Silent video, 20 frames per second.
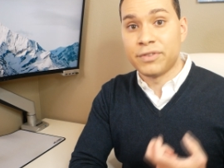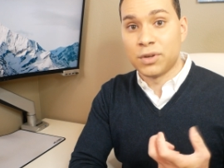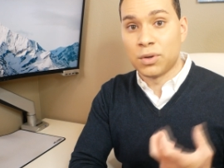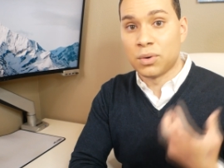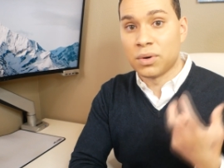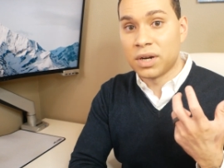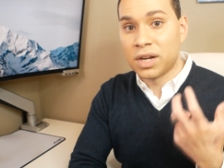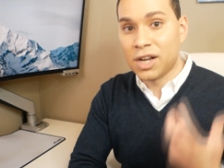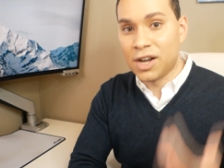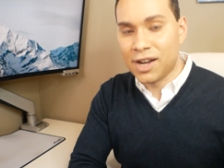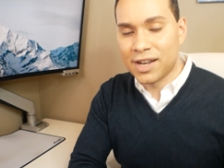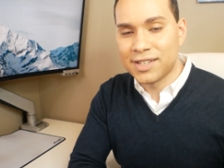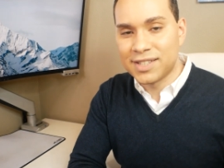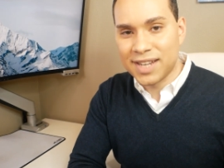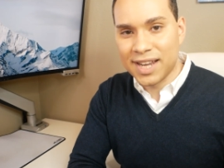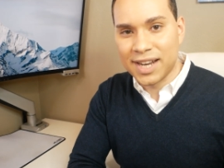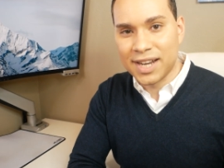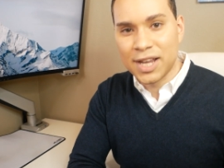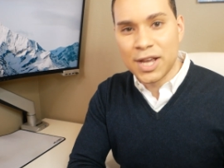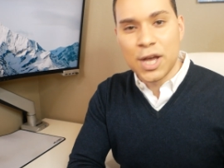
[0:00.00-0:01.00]
your
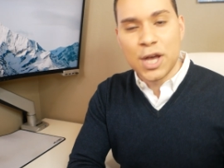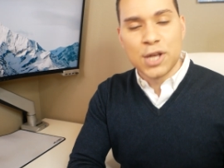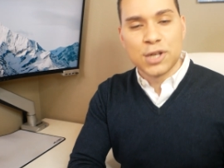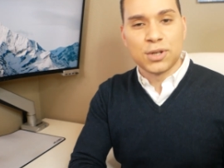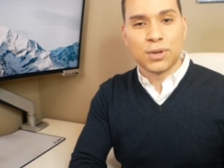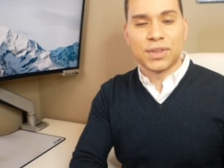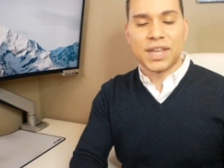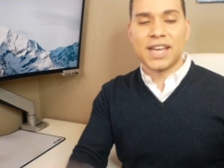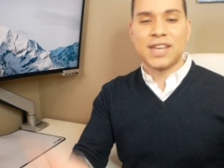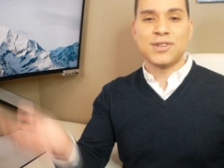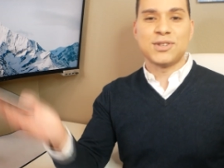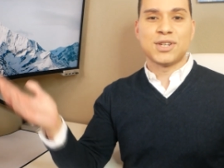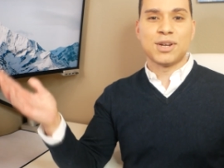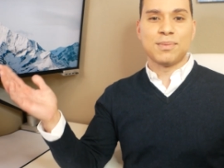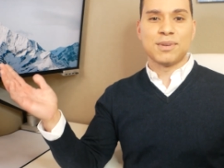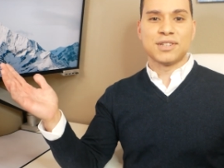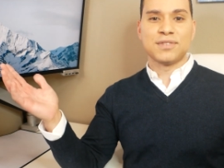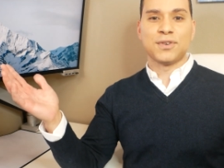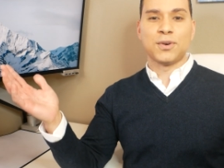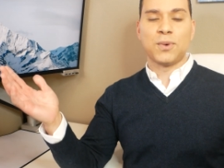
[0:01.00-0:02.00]
content. So thank you so
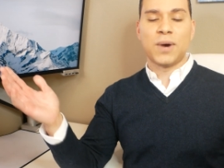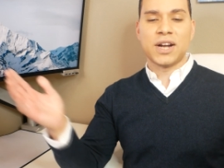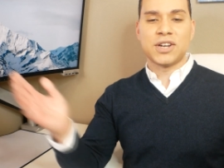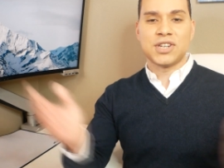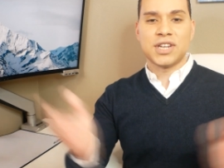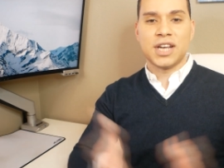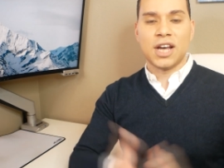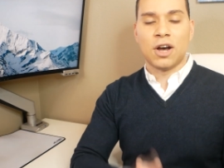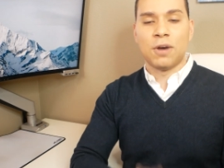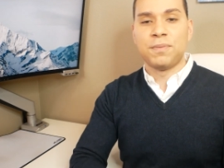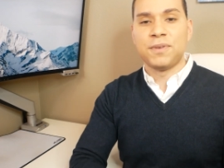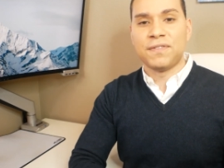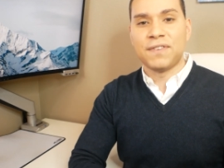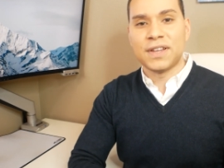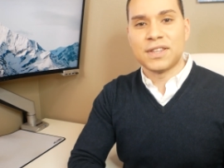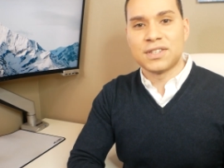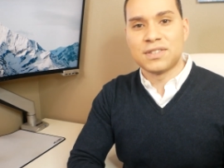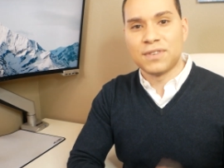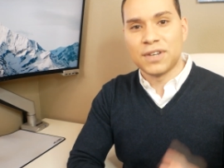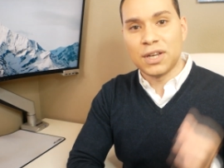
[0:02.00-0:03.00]
much for watching. I hope you
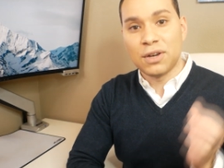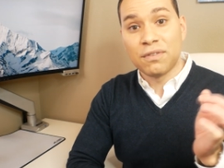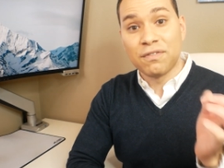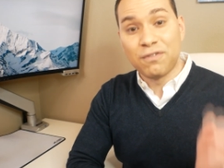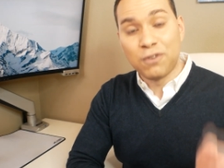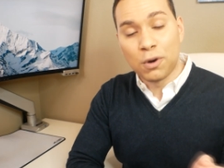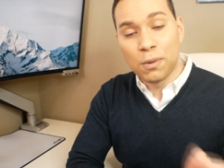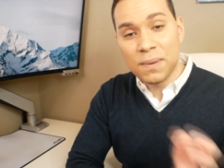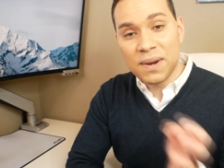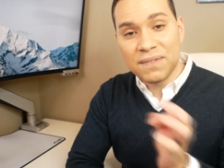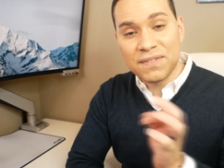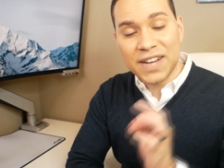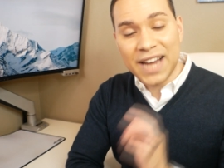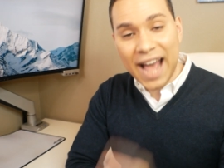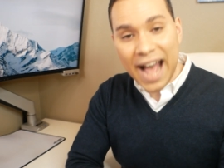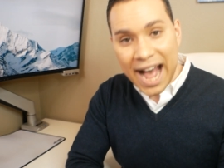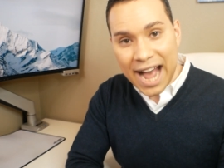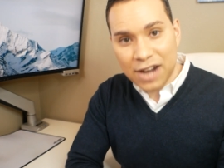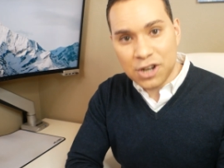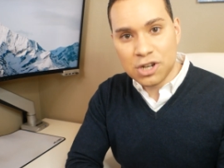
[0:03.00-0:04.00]
found this video informative and
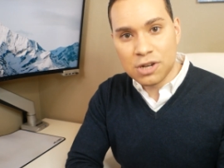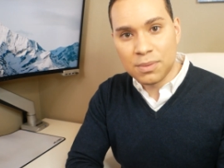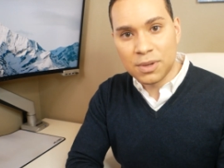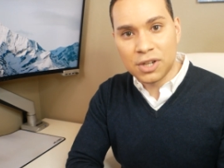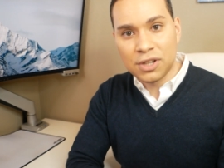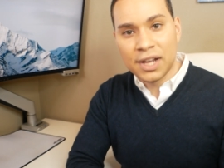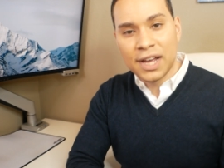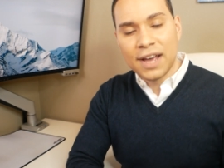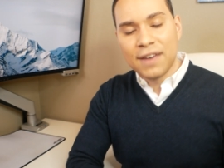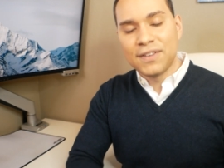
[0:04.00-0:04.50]
actionable.